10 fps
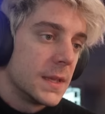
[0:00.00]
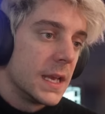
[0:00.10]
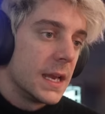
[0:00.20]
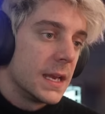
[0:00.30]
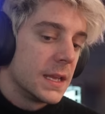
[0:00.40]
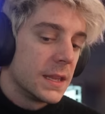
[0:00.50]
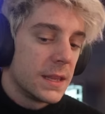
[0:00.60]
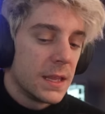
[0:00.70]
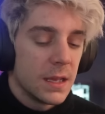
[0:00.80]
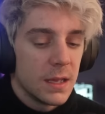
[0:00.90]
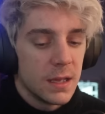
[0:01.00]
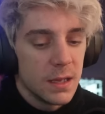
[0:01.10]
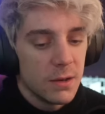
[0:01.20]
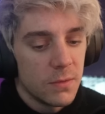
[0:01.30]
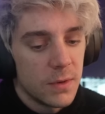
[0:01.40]
Yeah.
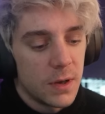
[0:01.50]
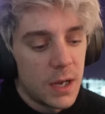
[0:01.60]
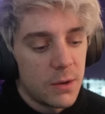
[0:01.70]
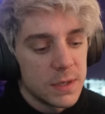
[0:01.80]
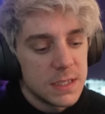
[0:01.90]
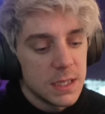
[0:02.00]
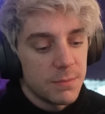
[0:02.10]
I went to